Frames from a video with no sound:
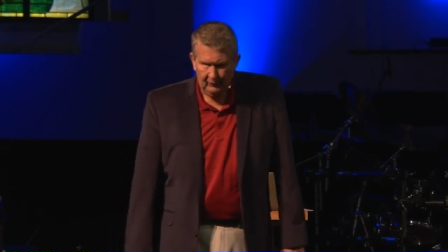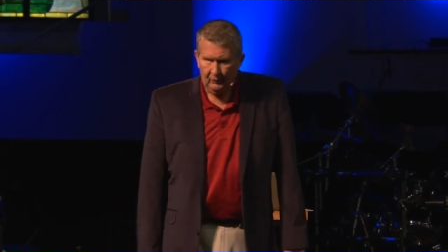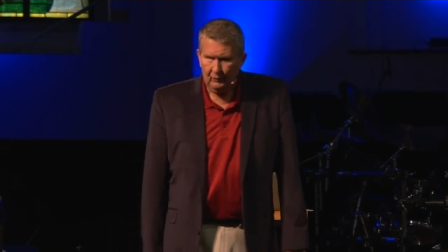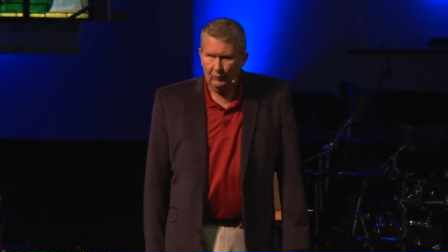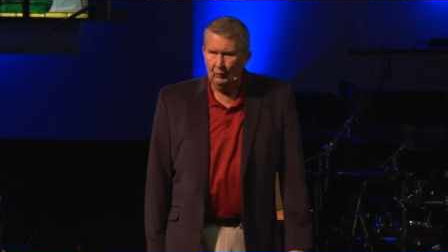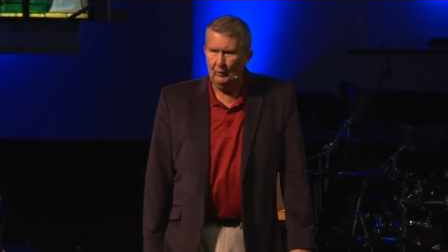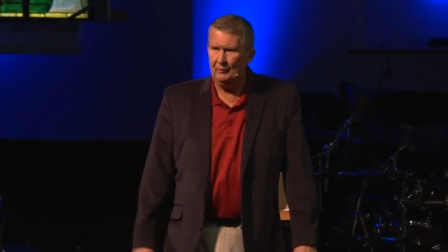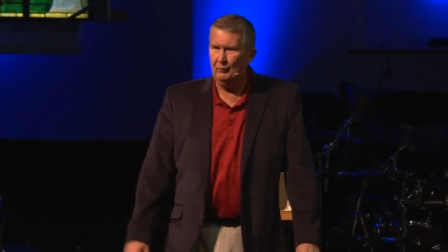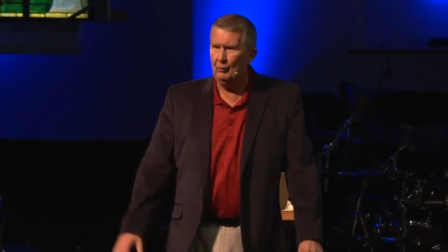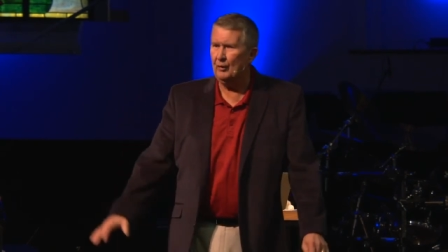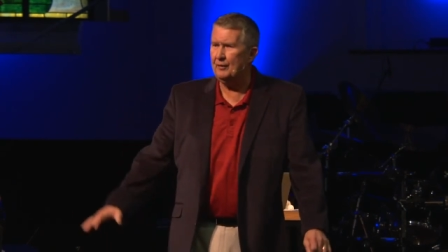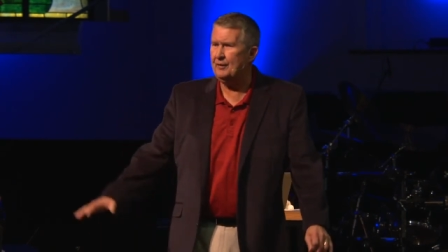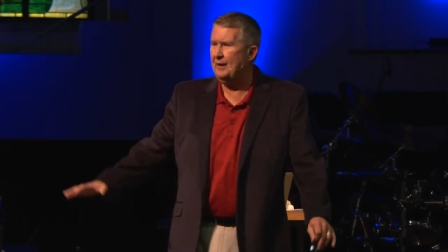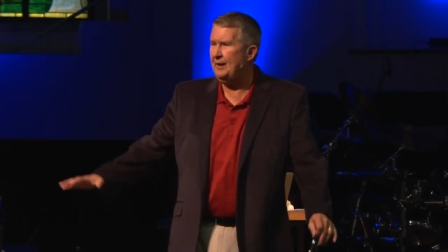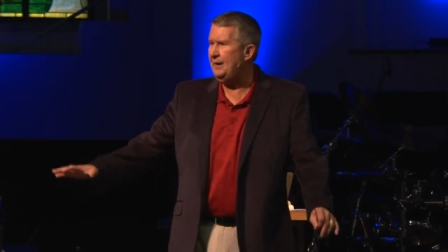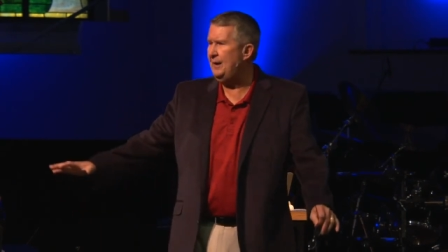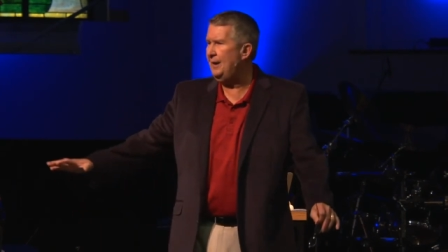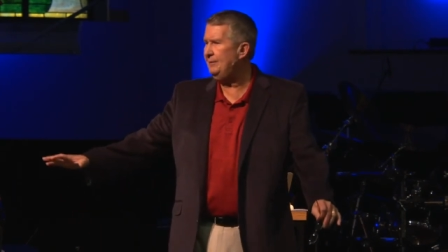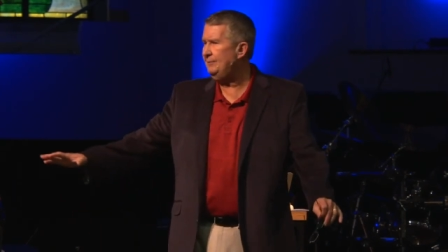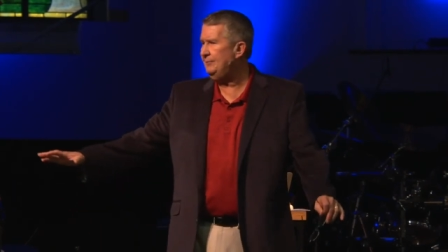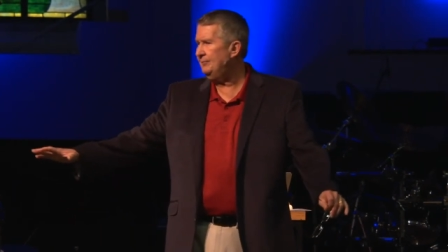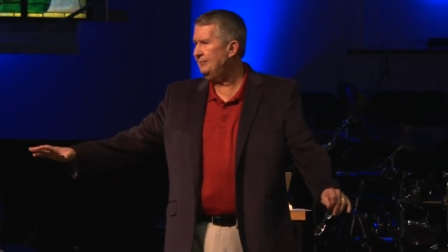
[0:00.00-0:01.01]
When we're
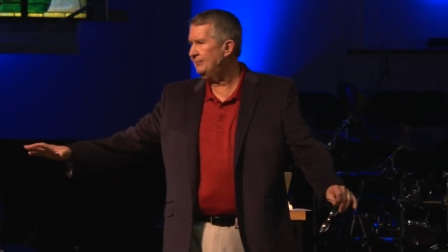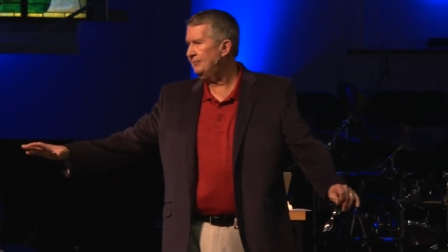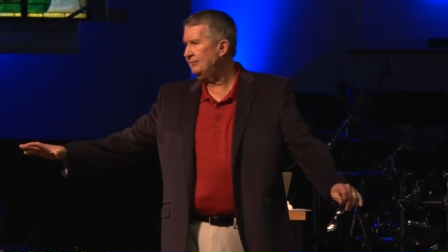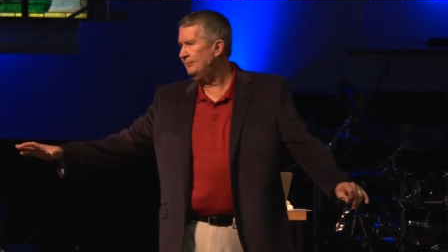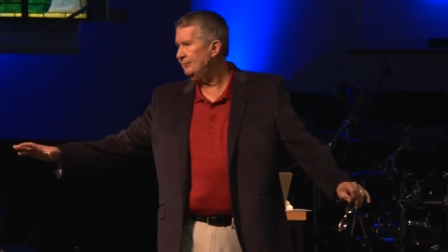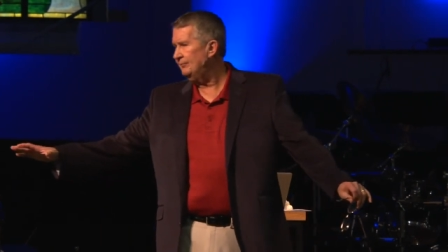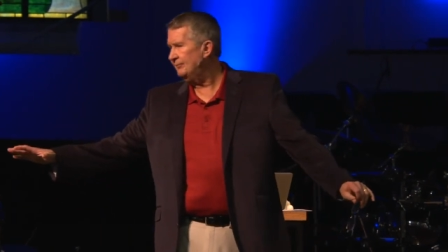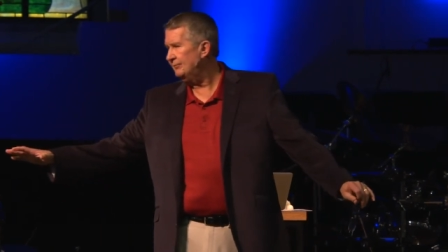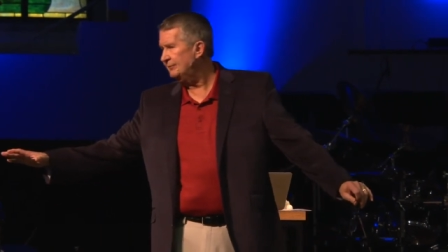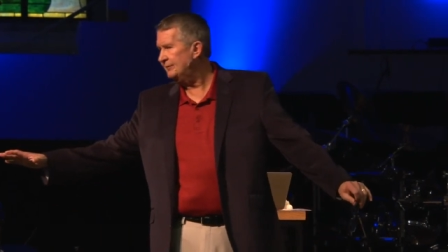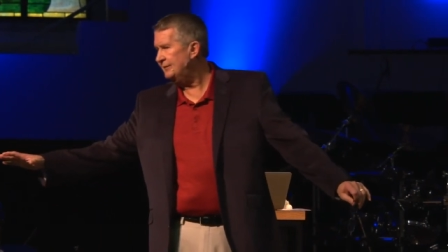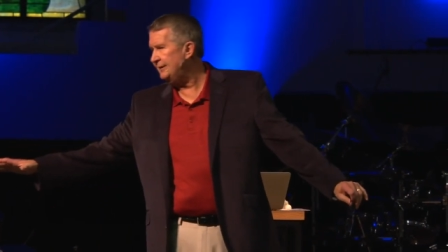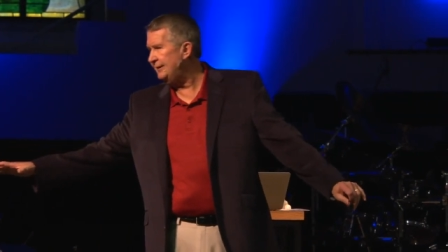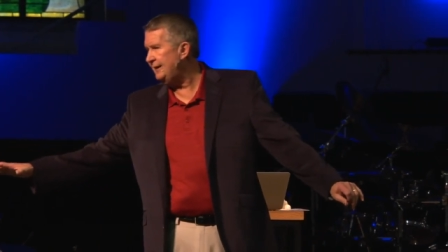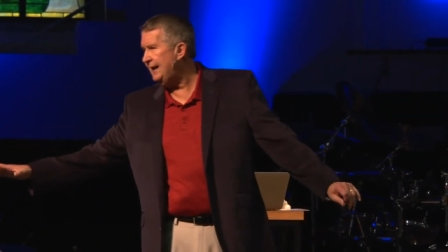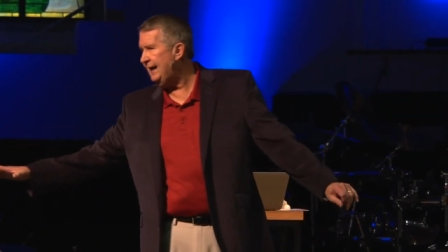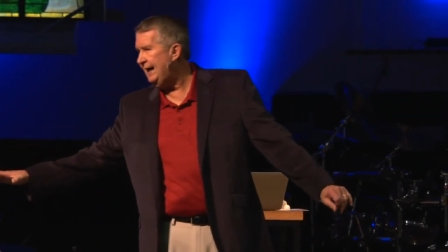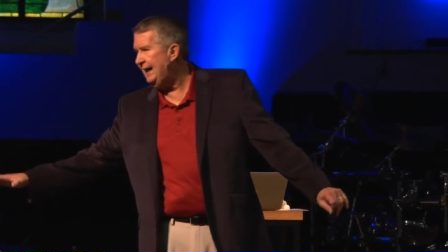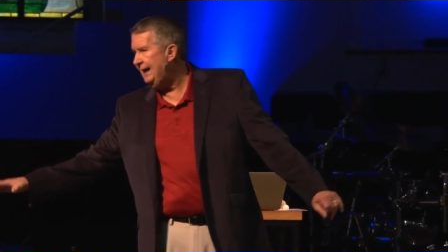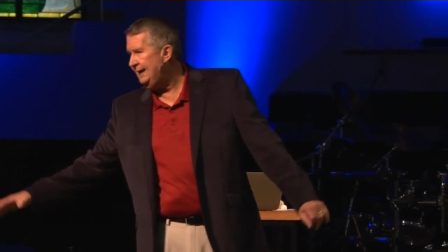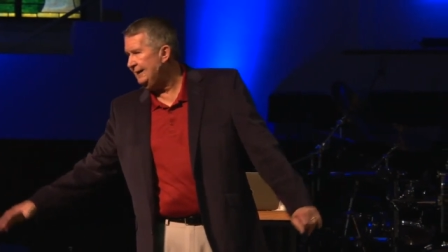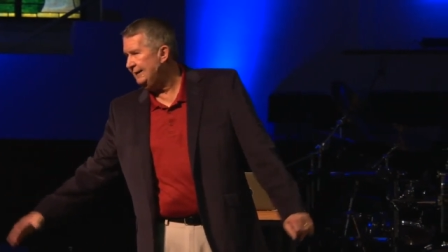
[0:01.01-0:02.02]
done,
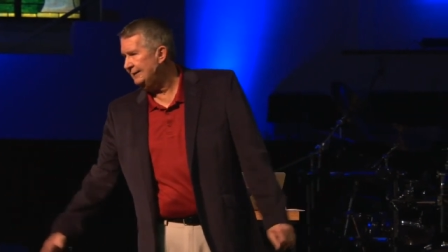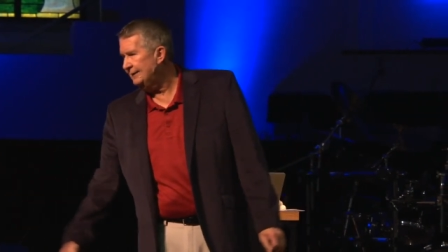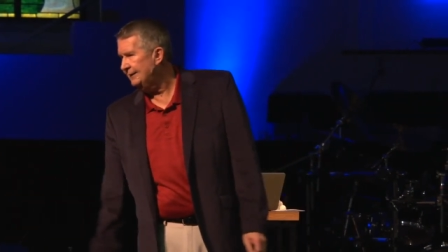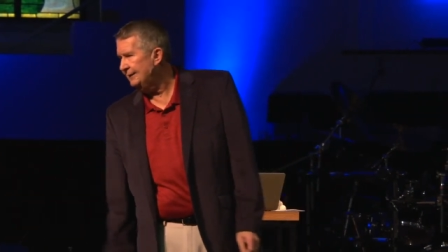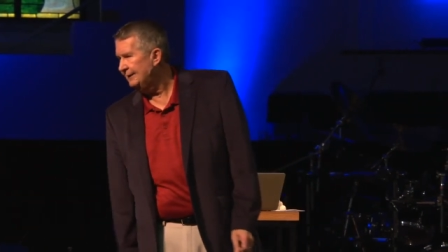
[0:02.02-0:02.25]
Today,